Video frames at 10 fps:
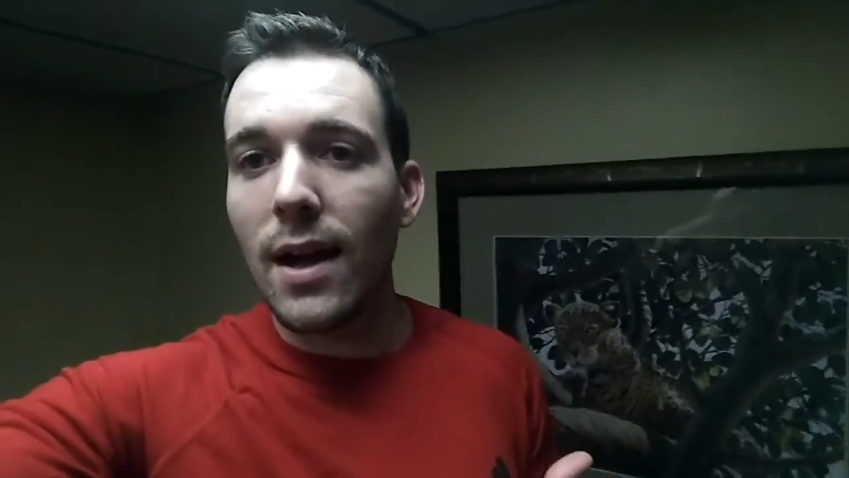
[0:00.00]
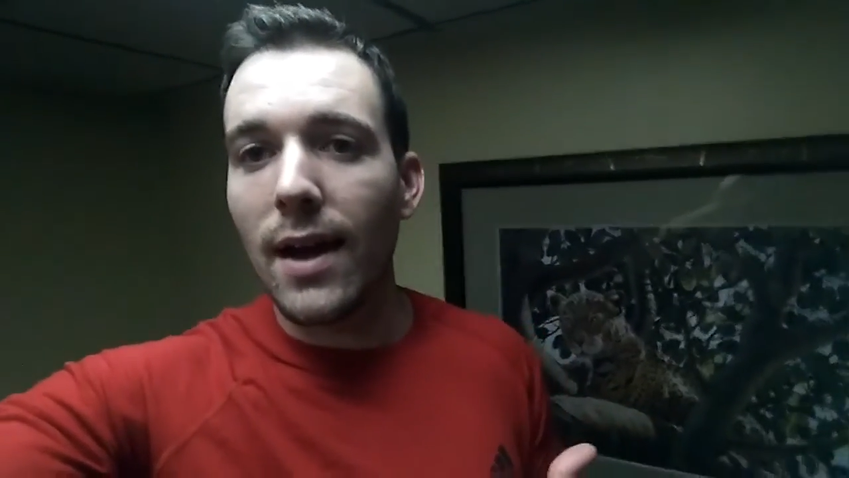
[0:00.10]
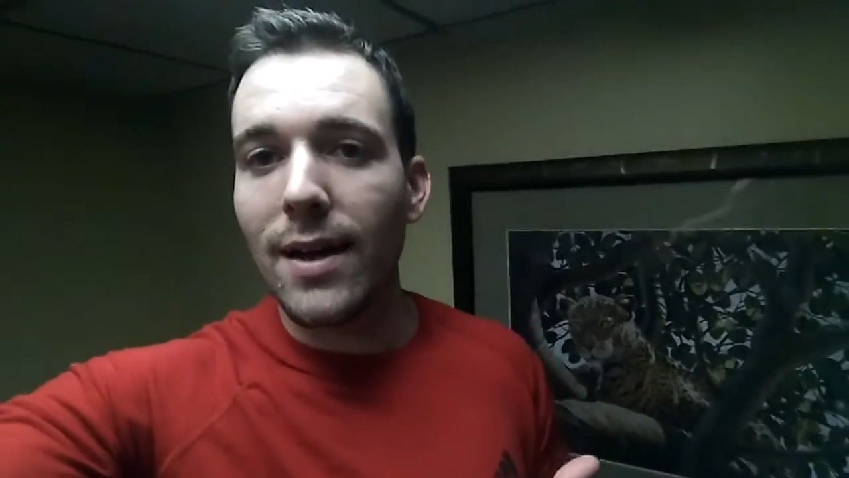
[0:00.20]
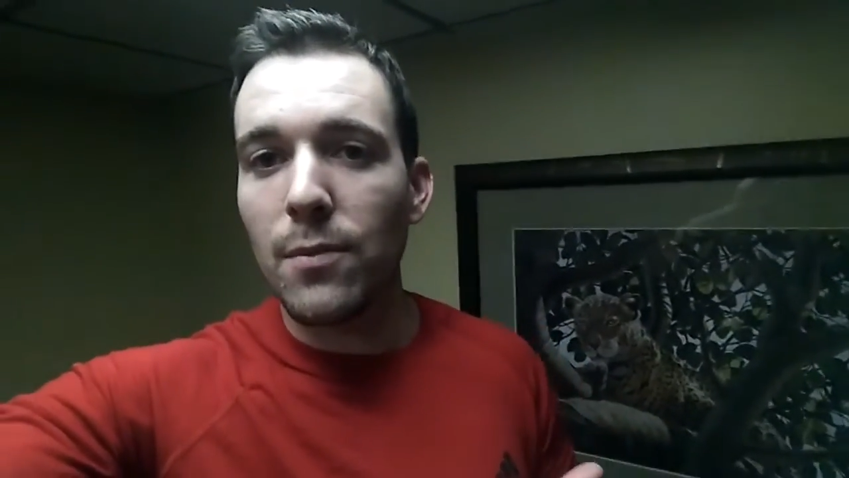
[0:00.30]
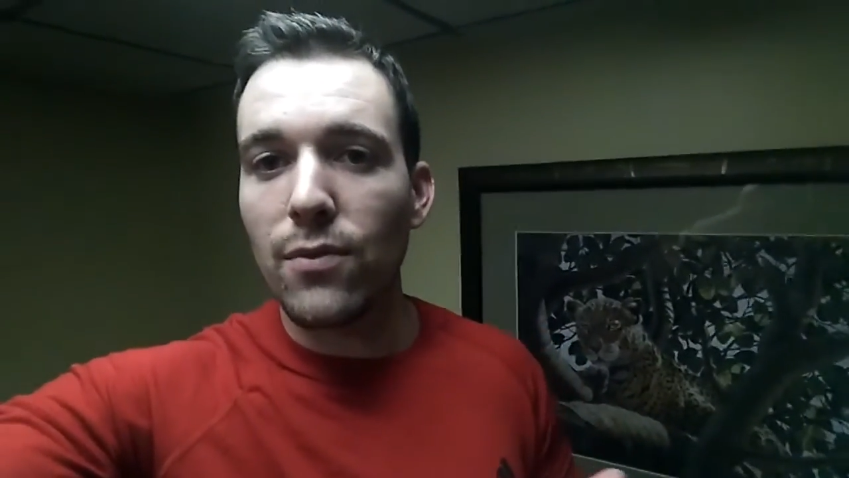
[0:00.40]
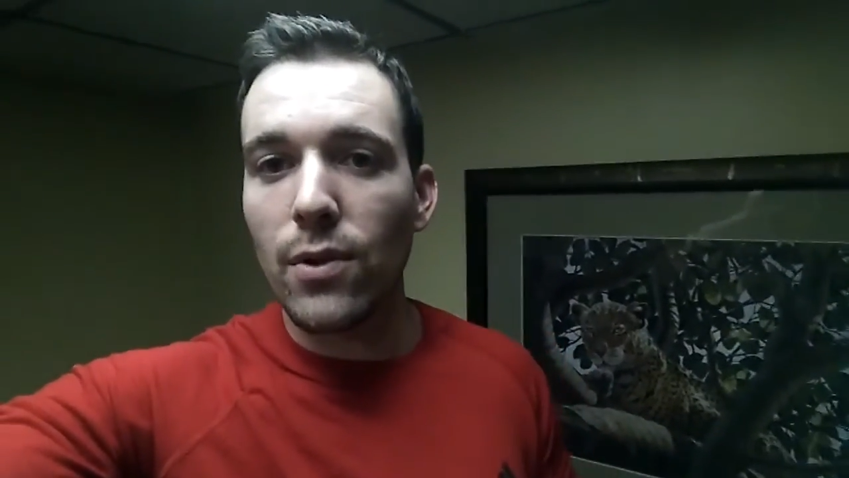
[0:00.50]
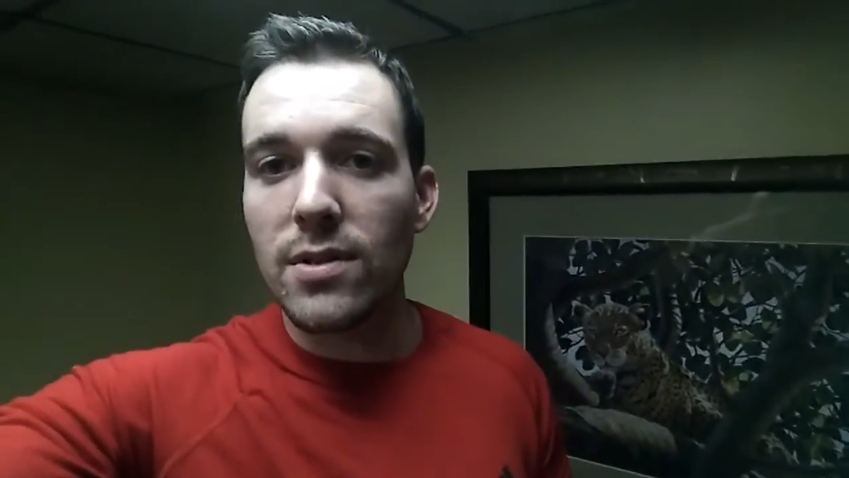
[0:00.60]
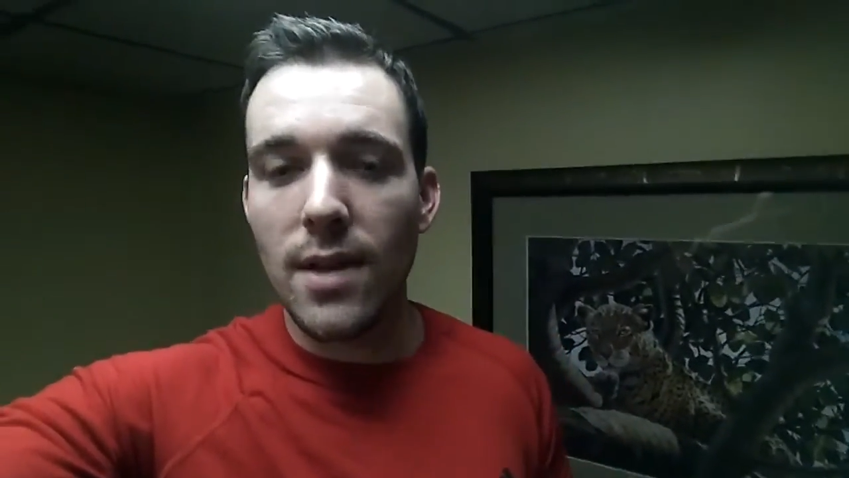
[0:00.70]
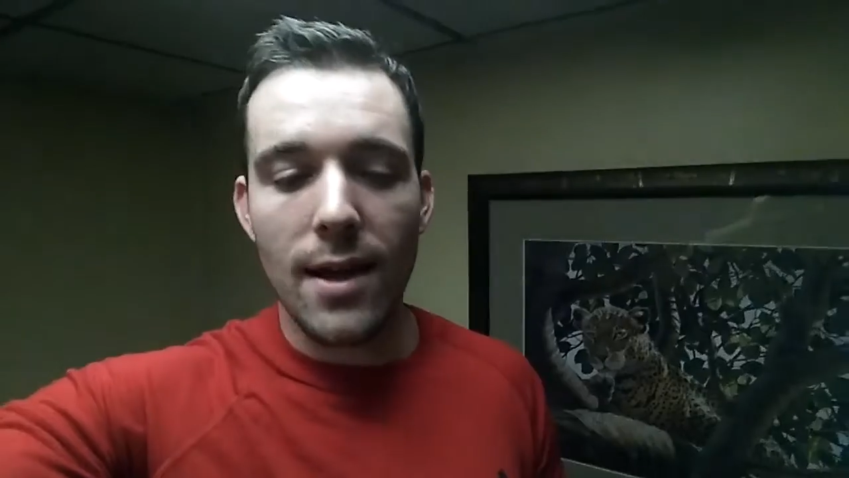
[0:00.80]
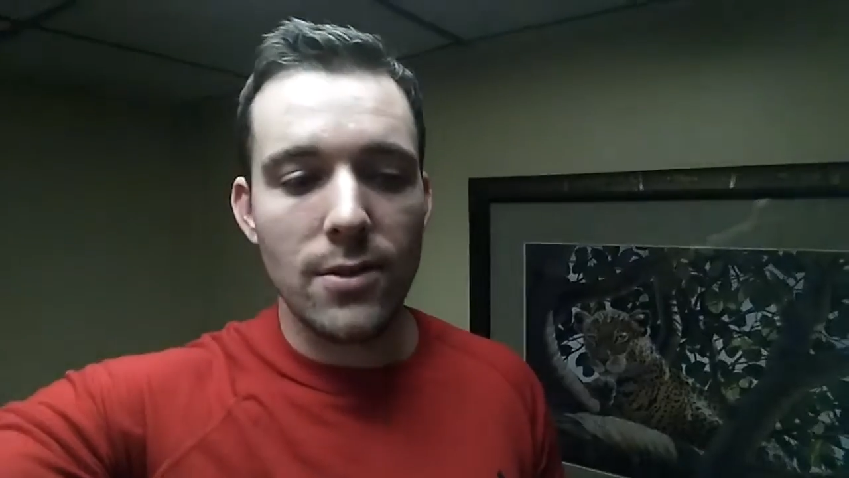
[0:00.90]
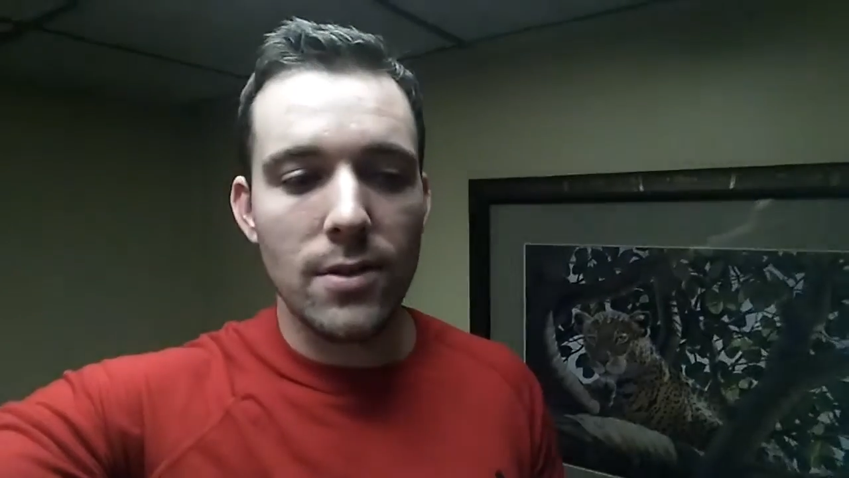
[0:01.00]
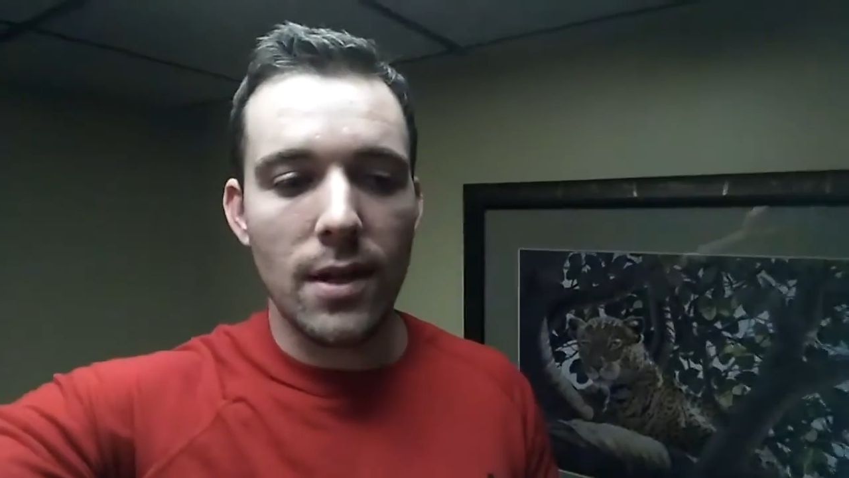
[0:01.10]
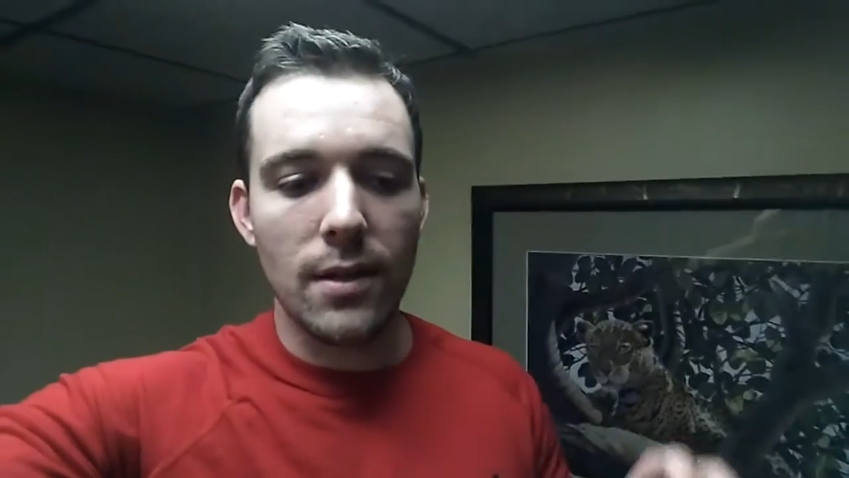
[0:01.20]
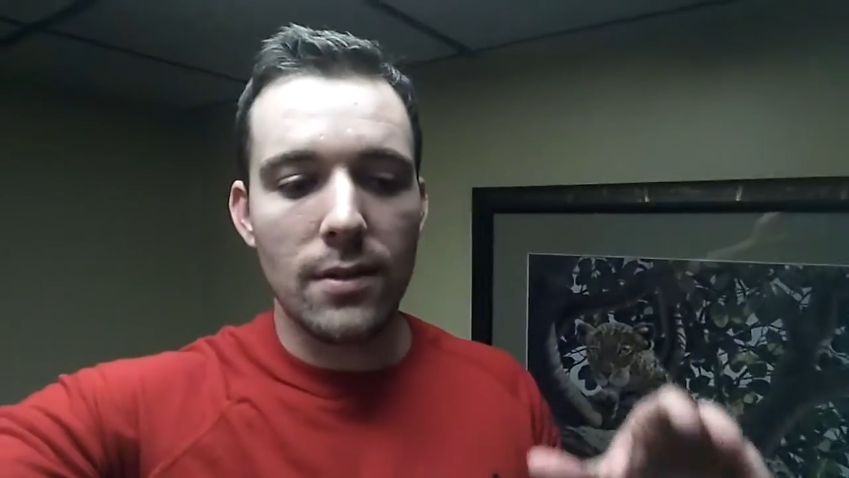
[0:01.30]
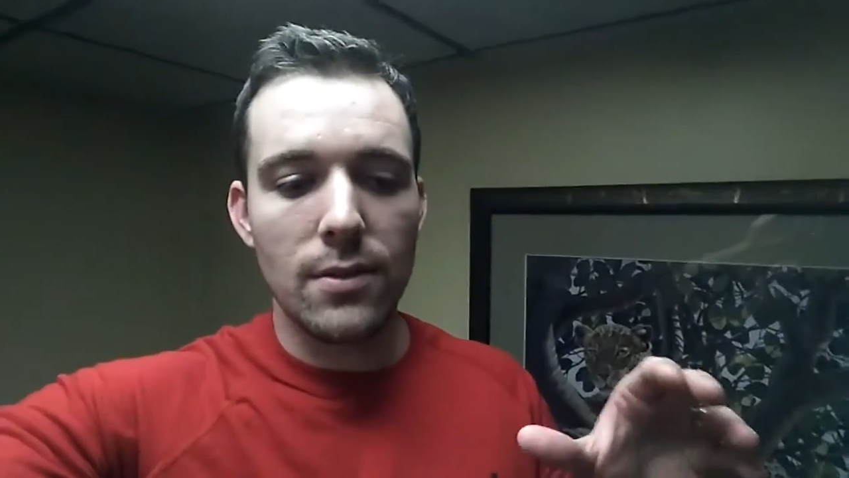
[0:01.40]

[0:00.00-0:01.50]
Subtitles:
I am a voice actor and I